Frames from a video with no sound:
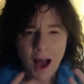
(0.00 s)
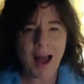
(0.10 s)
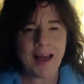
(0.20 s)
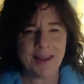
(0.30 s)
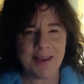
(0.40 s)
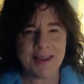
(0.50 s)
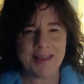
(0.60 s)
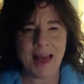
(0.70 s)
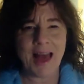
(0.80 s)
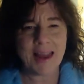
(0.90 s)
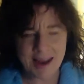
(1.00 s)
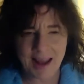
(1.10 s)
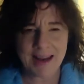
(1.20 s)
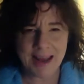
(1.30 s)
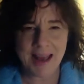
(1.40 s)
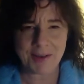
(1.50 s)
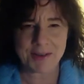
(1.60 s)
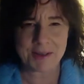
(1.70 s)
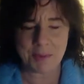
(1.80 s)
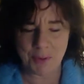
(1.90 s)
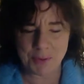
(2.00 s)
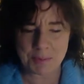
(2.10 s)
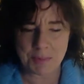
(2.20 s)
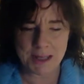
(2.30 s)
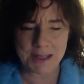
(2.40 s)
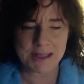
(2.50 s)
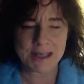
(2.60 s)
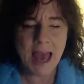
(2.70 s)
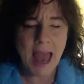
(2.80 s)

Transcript: I look at that and I inhale some of those mints.